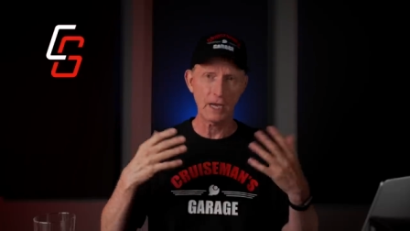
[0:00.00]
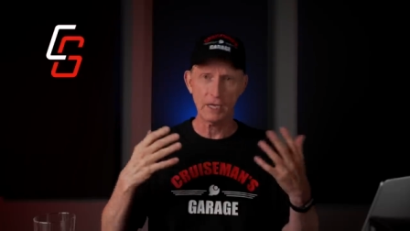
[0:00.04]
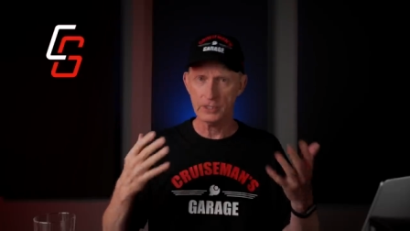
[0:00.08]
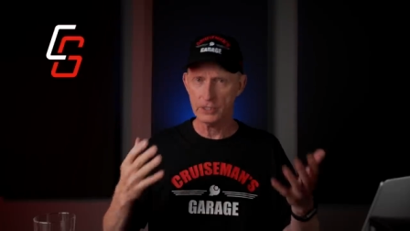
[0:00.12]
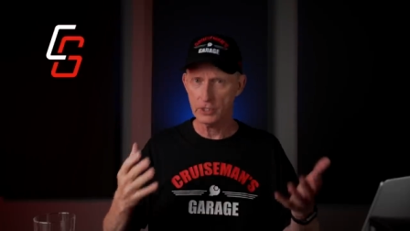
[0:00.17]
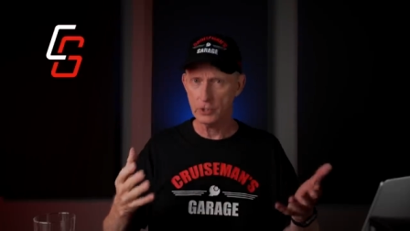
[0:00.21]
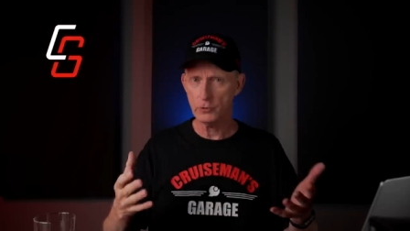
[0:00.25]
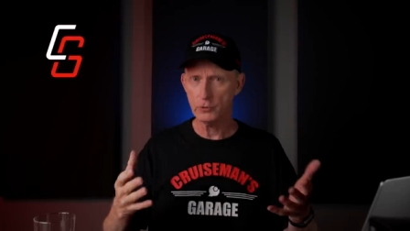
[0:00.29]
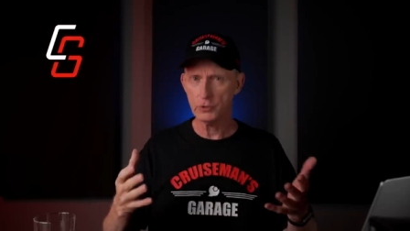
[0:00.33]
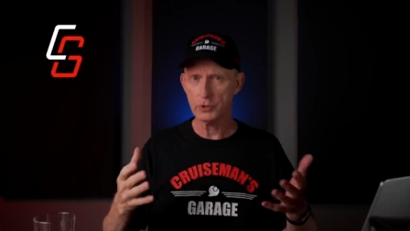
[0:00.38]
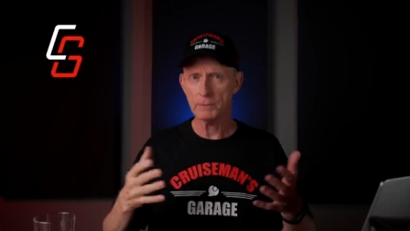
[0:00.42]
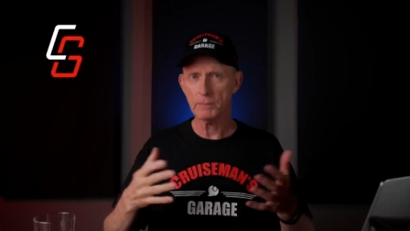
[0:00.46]
a
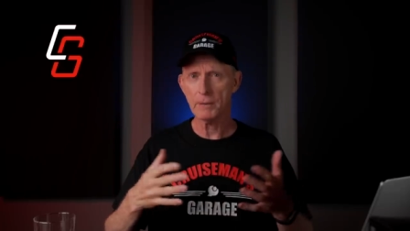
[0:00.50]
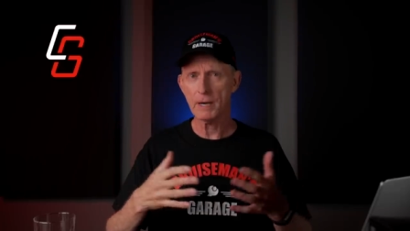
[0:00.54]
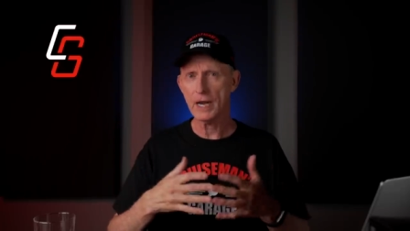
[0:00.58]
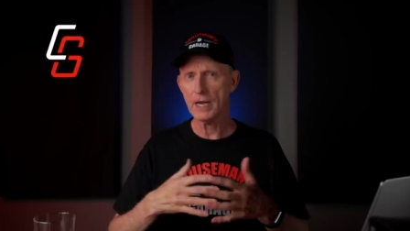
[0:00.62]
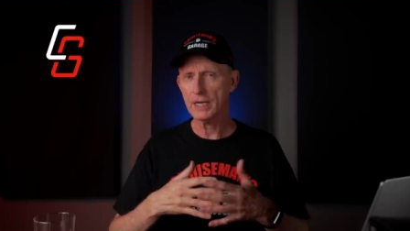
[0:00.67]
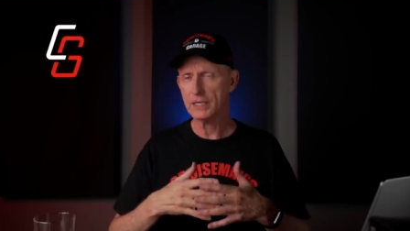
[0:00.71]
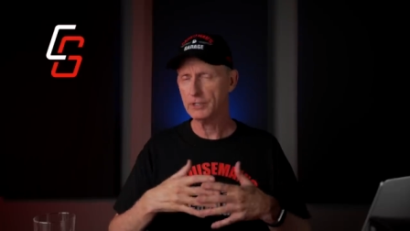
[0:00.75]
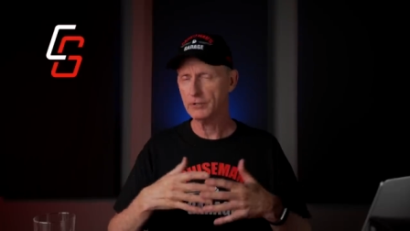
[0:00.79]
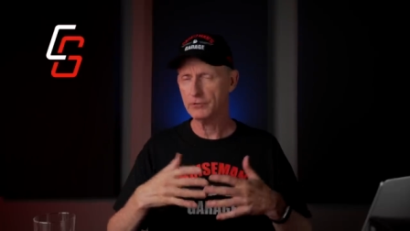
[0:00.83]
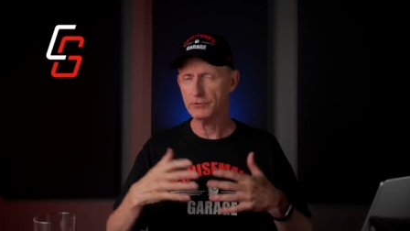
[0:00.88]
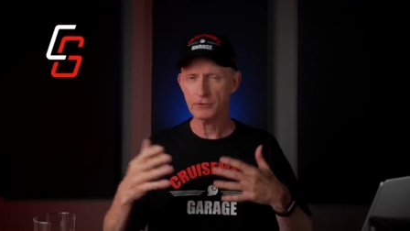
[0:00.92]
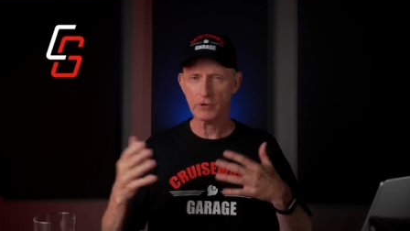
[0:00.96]
used
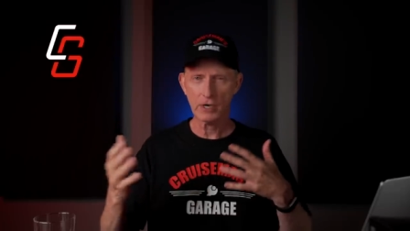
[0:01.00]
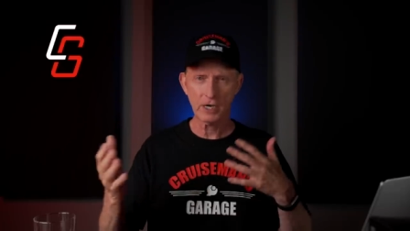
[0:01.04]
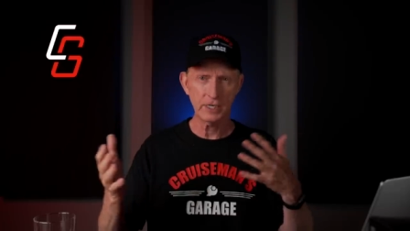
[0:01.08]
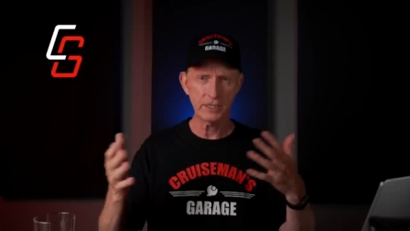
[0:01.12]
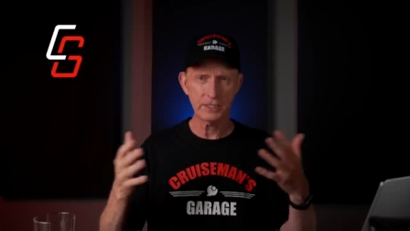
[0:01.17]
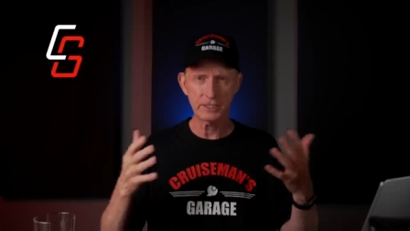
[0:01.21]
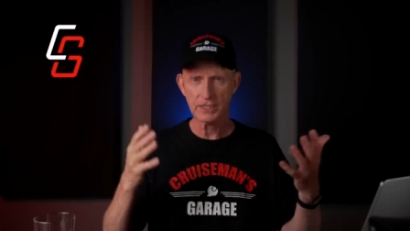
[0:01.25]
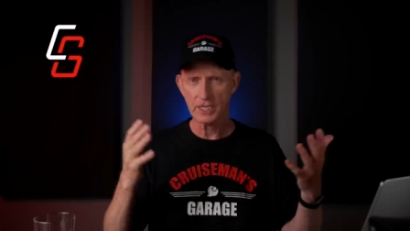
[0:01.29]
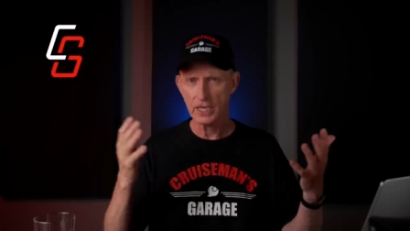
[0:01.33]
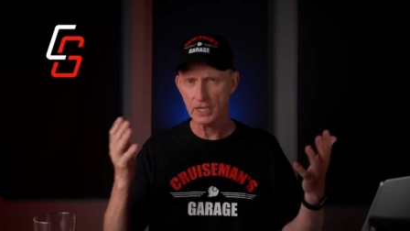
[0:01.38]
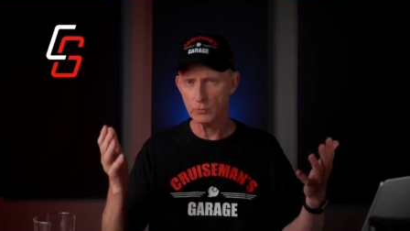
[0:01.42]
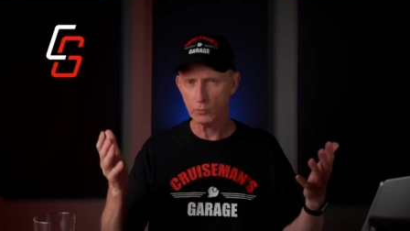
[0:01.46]
bike, you're trying to
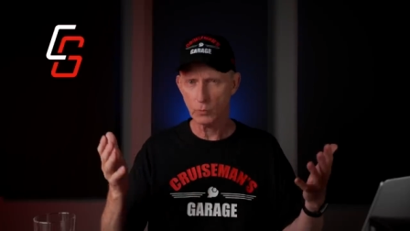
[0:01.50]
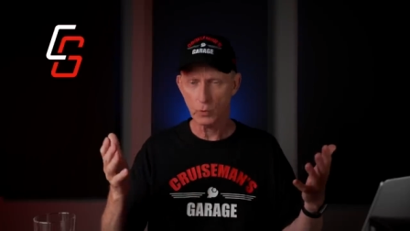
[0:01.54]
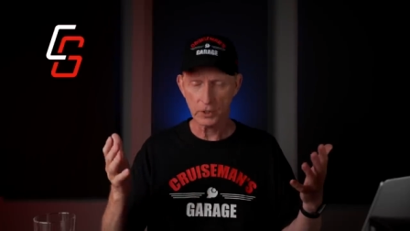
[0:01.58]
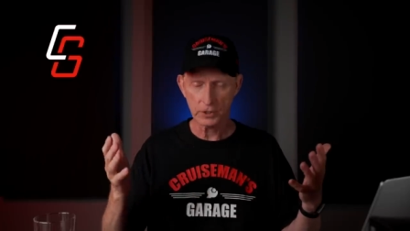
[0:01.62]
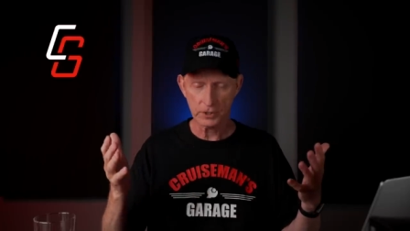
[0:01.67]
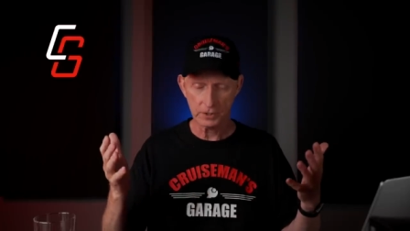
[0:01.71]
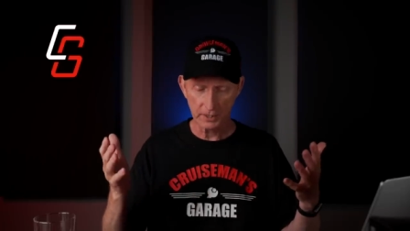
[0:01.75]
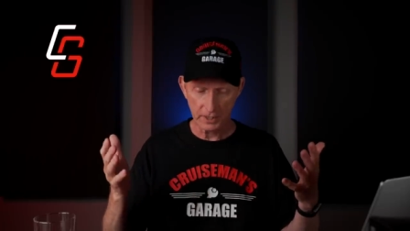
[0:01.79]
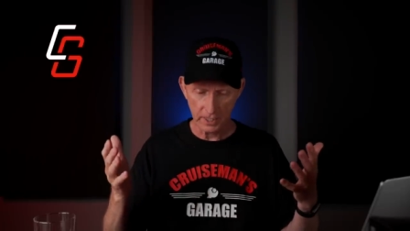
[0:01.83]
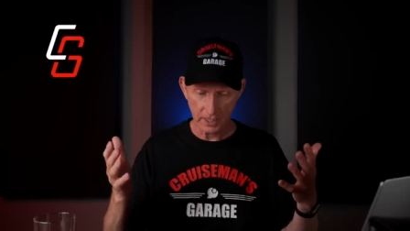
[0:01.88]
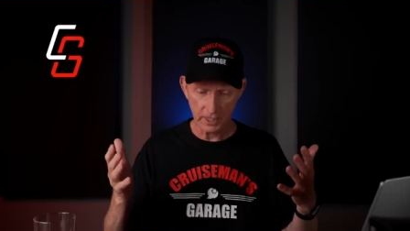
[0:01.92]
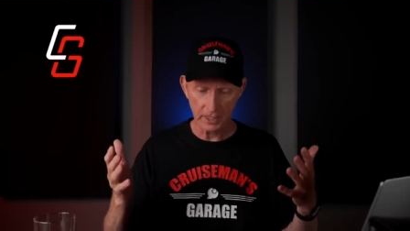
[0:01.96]
decide what
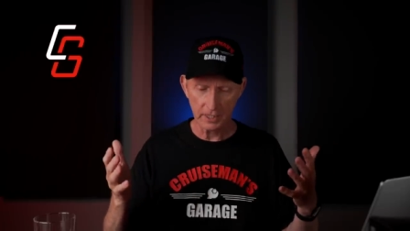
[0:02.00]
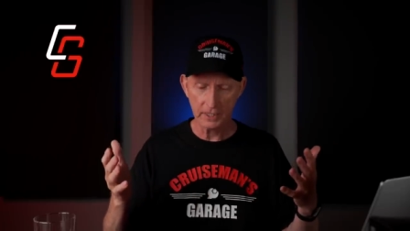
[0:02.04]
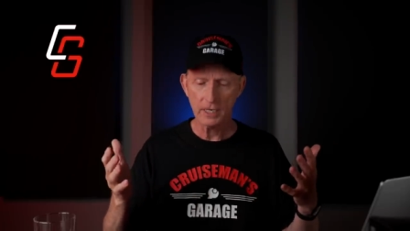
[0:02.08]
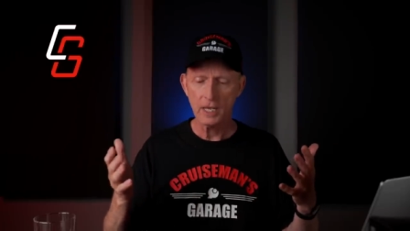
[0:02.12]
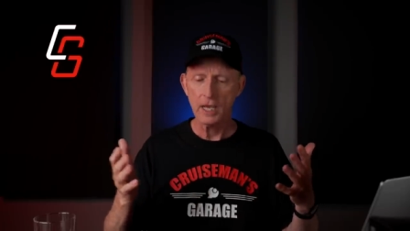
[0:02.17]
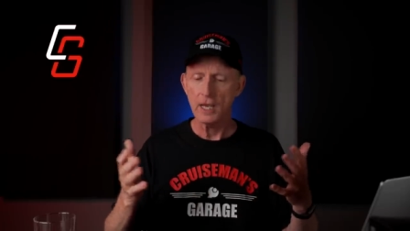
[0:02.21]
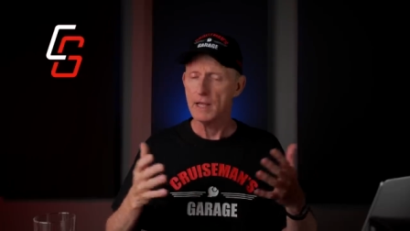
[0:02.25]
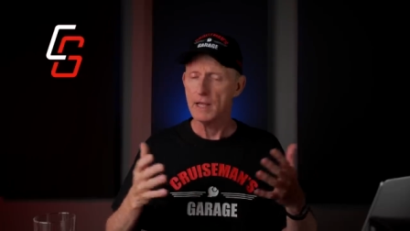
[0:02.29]
to get.